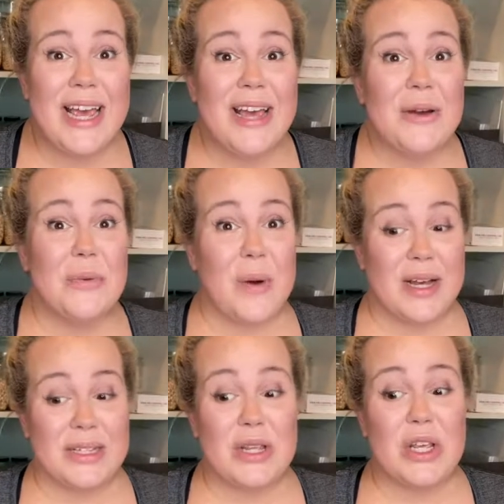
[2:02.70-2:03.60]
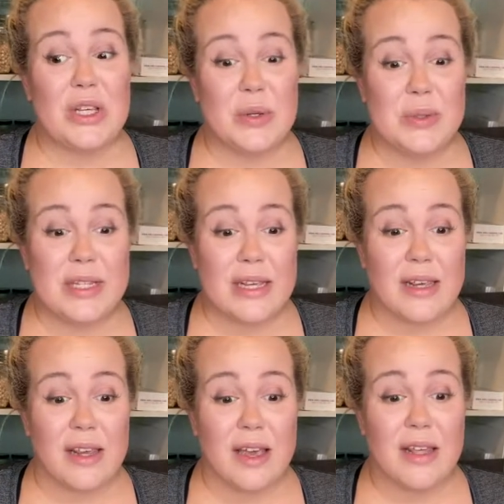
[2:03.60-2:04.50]
was
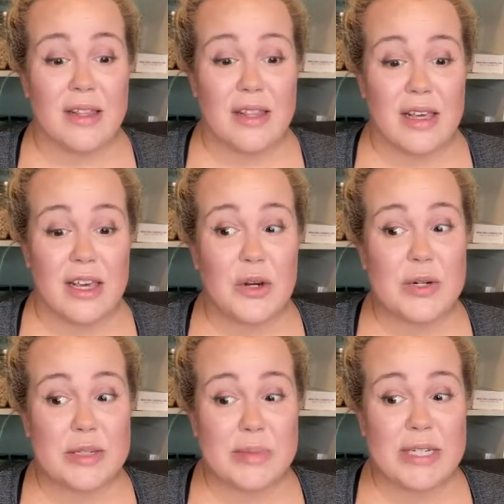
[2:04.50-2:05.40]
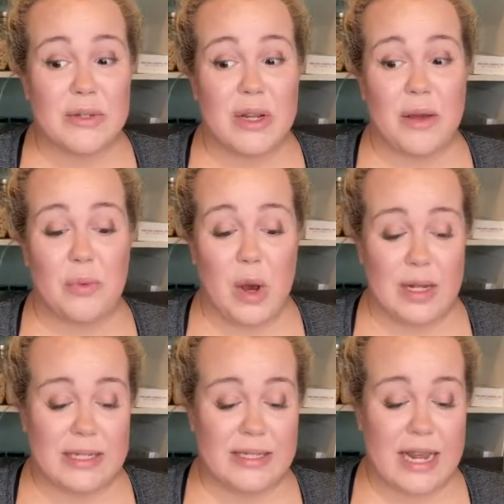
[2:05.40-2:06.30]
using the Christmas
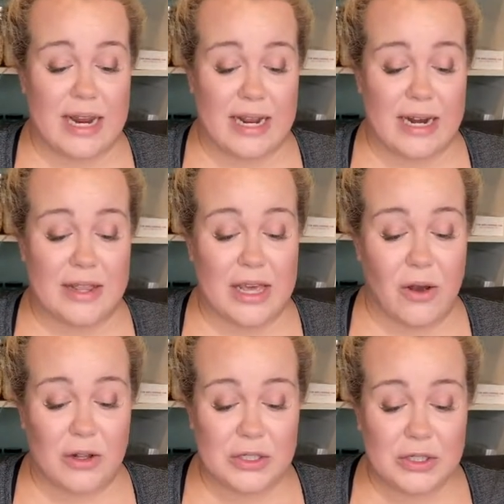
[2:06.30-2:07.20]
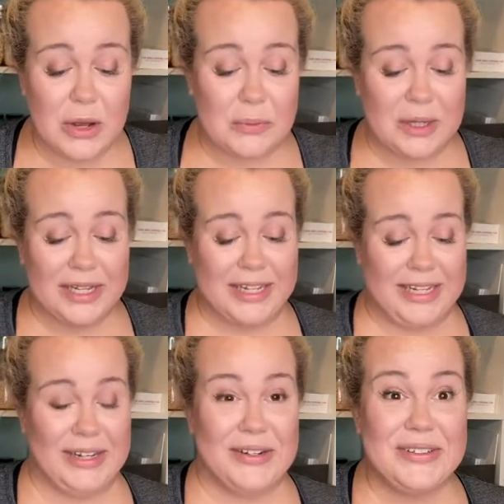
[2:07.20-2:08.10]
ones, and they all turned out really
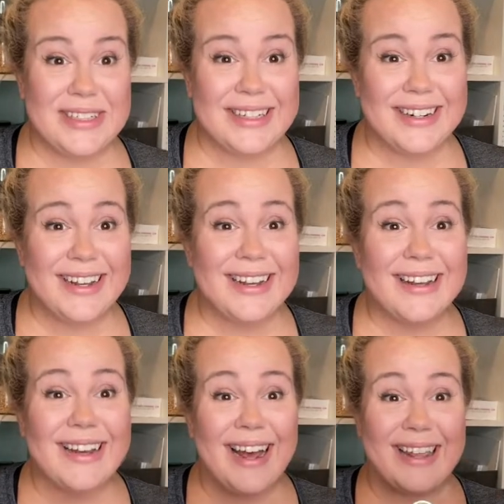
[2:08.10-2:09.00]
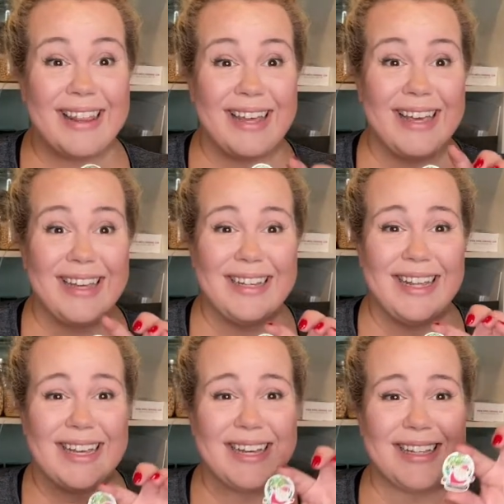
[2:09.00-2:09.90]
cute. I think,
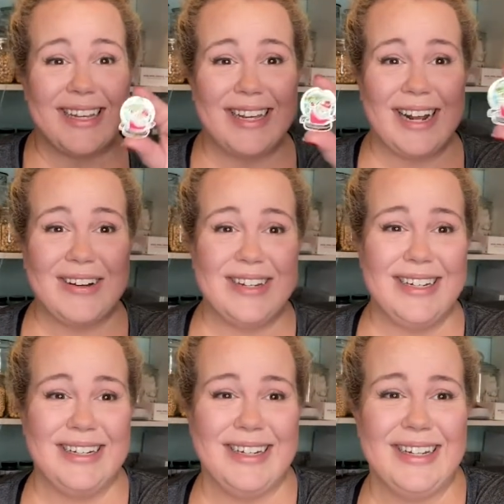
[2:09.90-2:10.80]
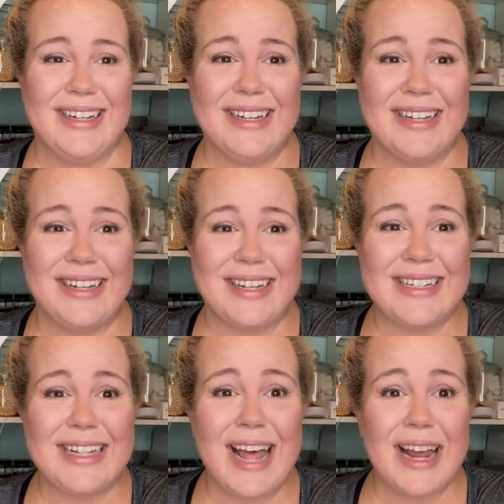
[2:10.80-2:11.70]
like, look at how,
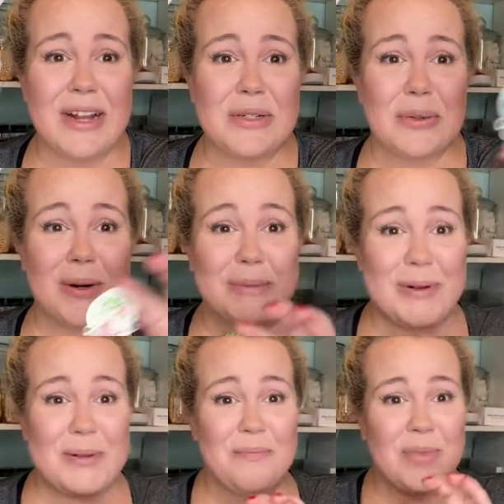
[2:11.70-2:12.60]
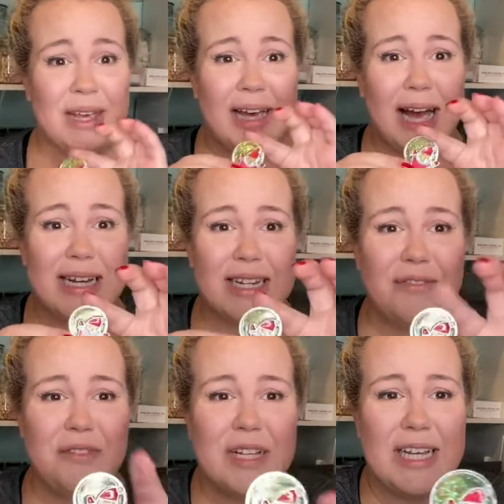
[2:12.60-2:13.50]
isn't that adorable? I did
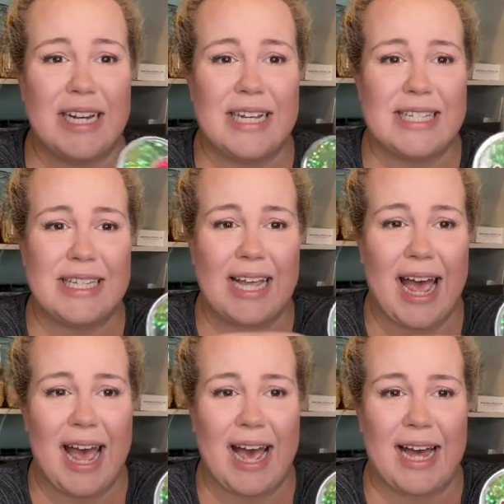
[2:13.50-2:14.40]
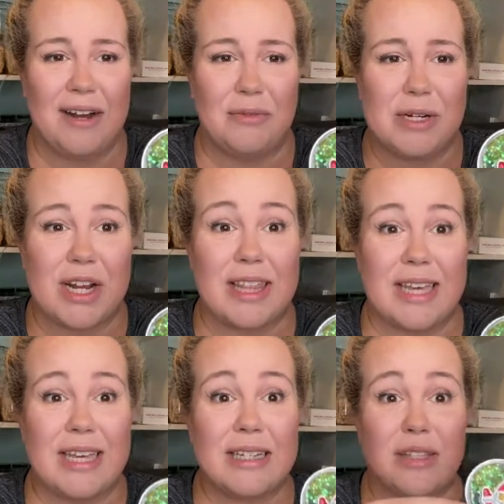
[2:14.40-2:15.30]
fill in his hat, which I
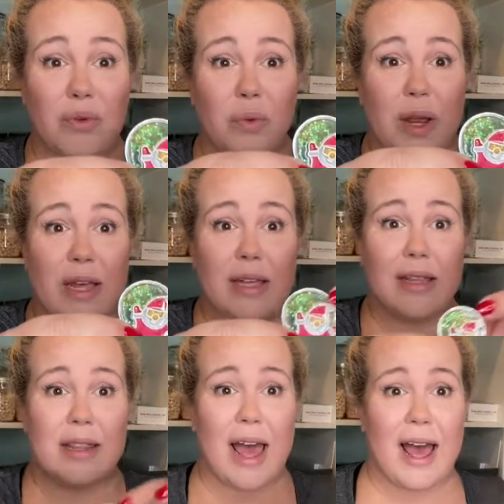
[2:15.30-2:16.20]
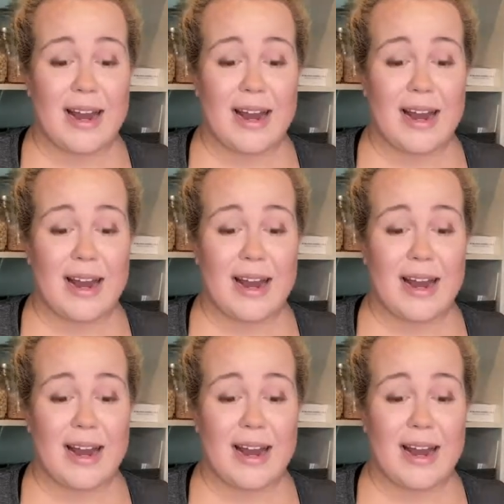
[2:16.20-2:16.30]
think is the ring that,